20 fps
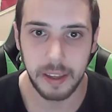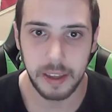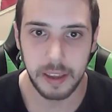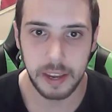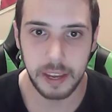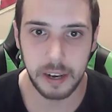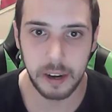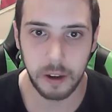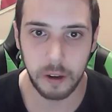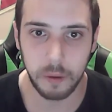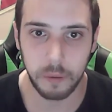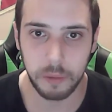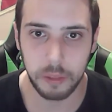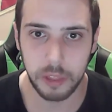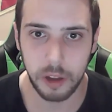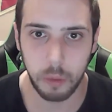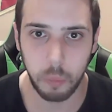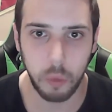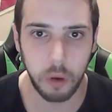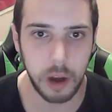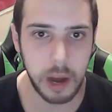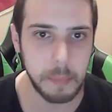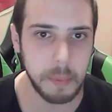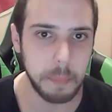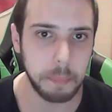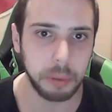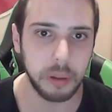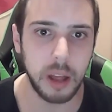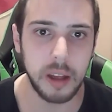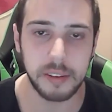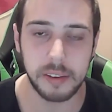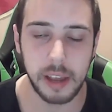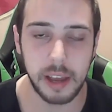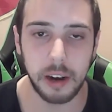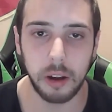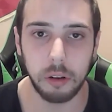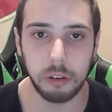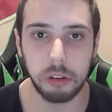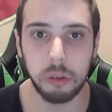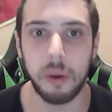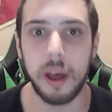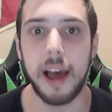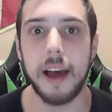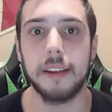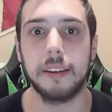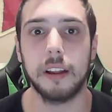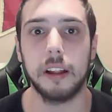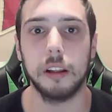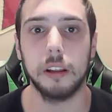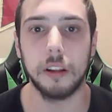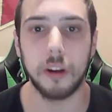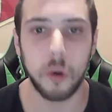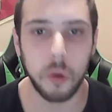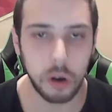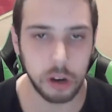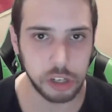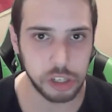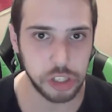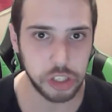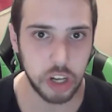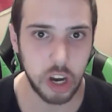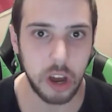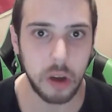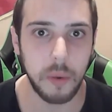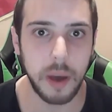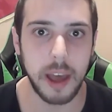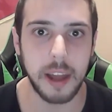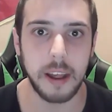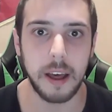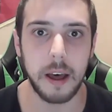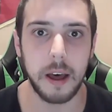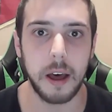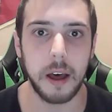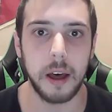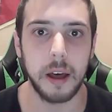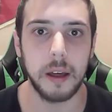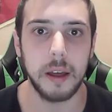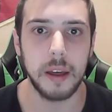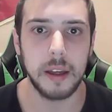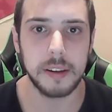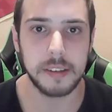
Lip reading: you know, their Warhammer Plus, it also has a lore show and a